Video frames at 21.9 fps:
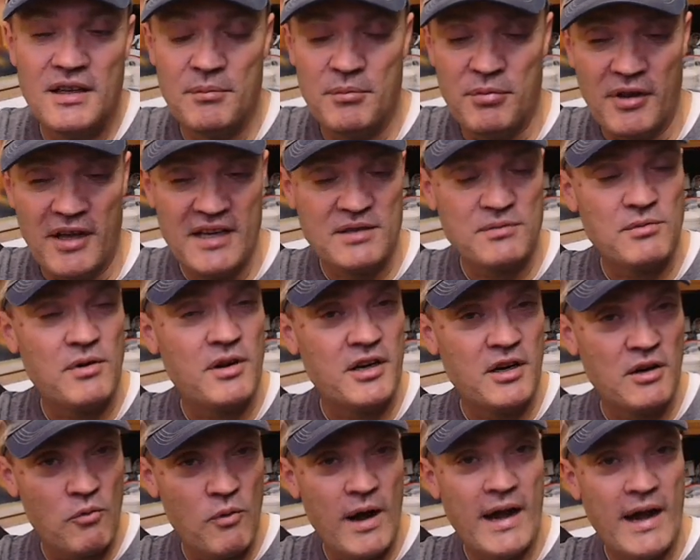place while
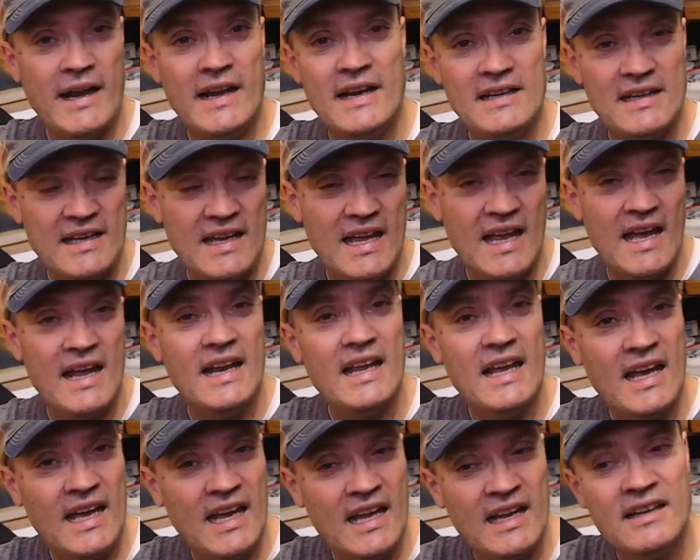you're waiting to get
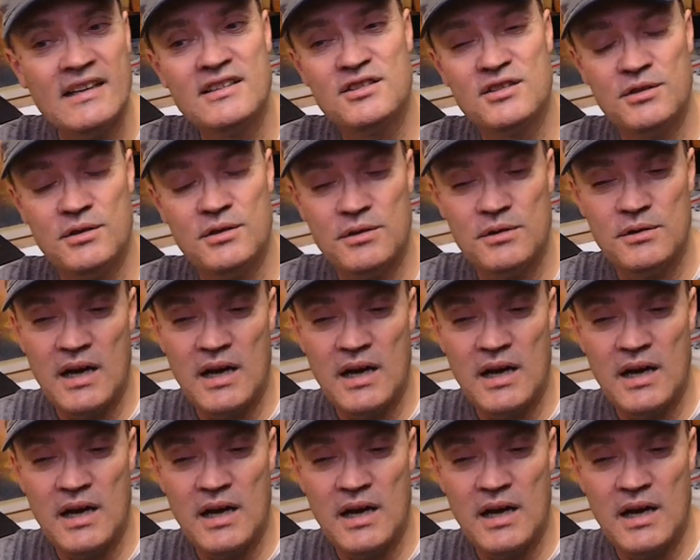in to